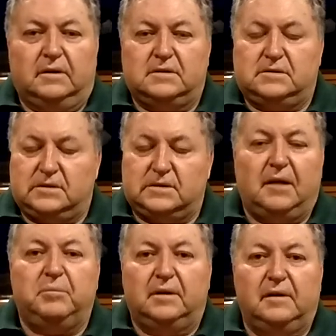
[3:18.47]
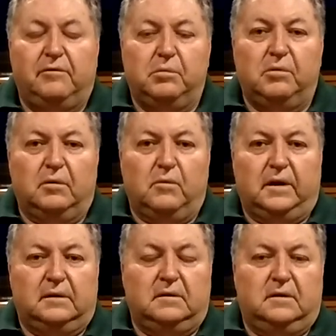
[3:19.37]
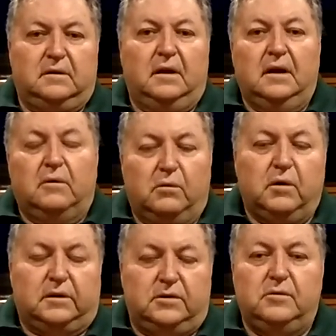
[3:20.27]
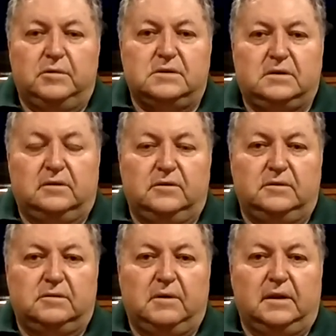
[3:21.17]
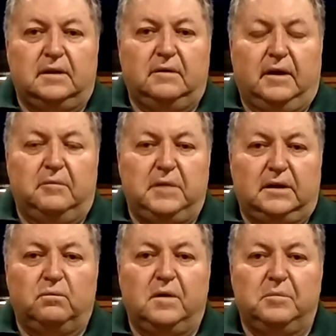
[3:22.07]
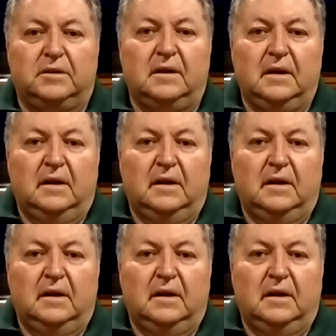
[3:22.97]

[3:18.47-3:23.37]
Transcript: It's just unbelievable what humans can do to other men and women.